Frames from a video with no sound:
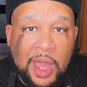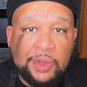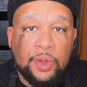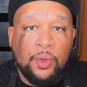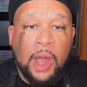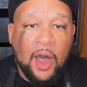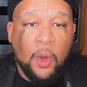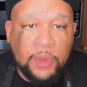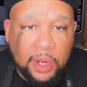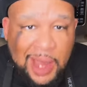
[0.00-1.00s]
Thank you. I
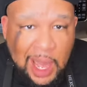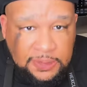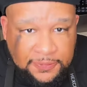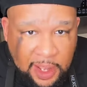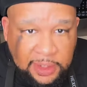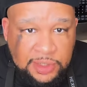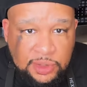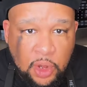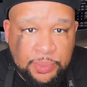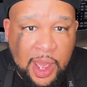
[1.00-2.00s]
hope you're a Nas fan.
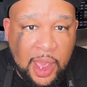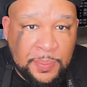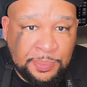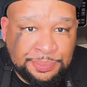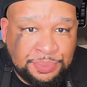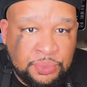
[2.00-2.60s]
That's a dope name.